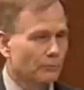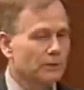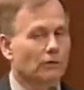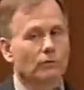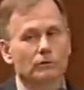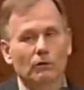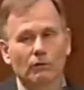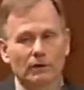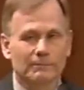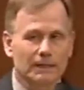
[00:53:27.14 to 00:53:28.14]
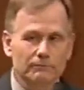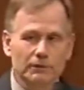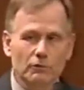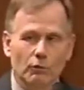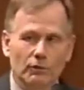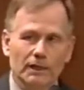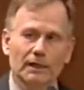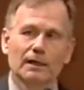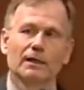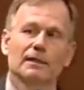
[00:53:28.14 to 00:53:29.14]
We don't go and make a
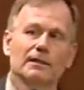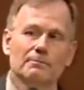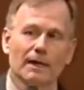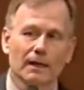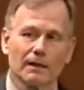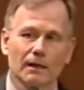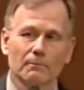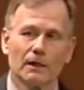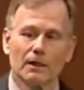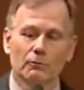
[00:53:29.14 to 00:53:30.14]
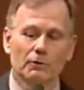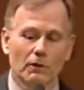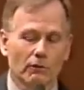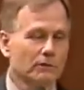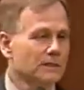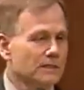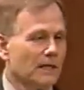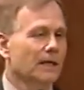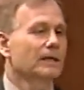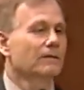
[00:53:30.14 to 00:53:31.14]
recording and then back up. We only
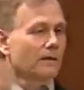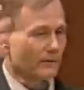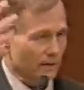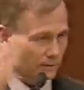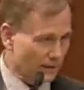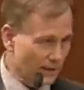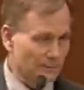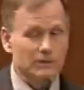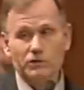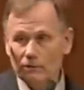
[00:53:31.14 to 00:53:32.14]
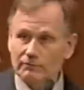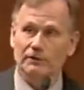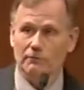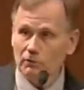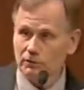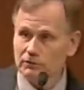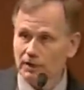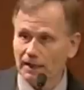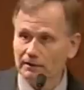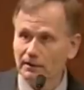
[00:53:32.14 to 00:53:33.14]
take their, the image of their vocal
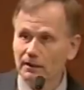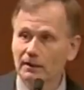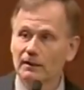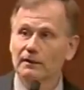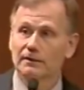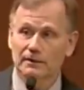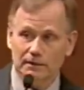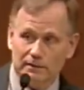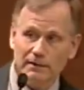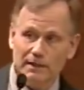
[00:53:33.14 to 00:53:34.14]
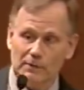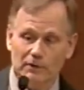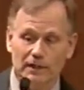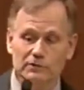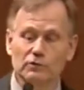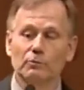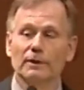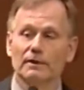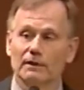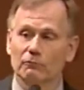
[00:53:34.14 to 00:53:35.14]
tract in the M R I tube,
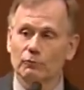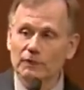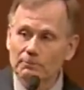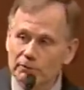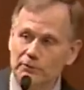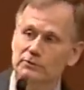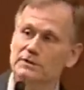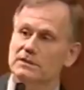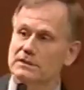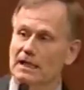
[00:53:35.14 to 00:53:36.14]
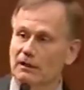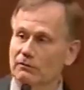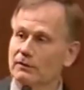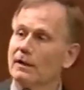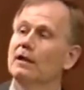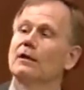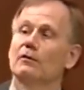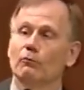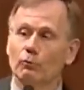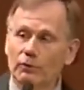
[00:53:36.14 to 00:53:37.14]
and then we produce the sound
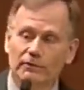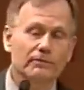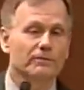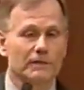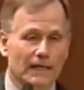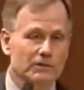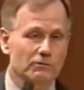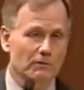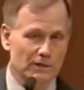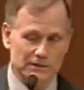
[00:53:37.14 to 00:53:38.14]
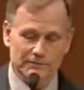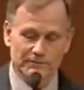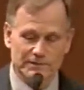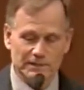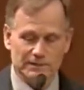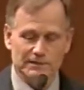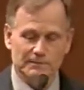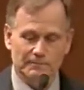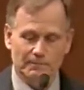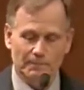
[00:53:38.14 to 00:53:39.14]
with the natural laws of physics.